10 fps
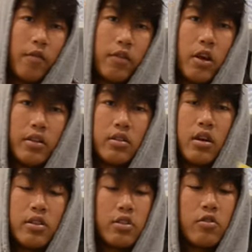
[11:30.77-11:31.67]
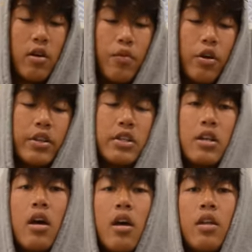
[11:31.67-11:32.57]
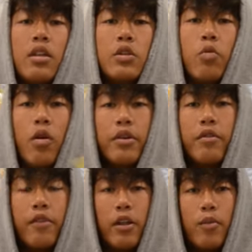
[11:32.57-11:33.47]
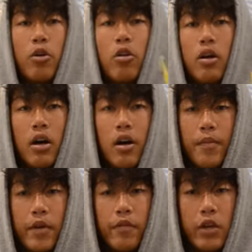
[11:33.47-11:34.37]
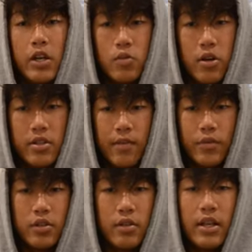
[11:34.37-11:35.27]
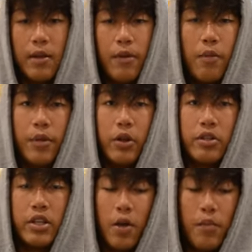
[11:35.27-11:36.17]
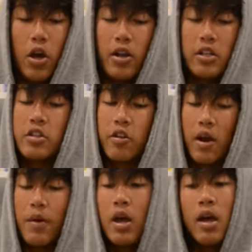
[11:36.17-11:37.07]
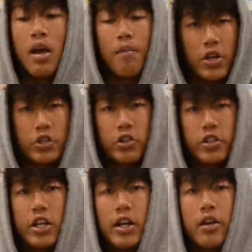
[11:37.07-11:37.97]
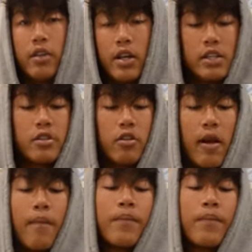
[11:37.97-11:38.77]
I've caught tons of striper on these. These will be available. If you guys want some, just email me or DM me on Instagram. Make sure to check out the Instagram.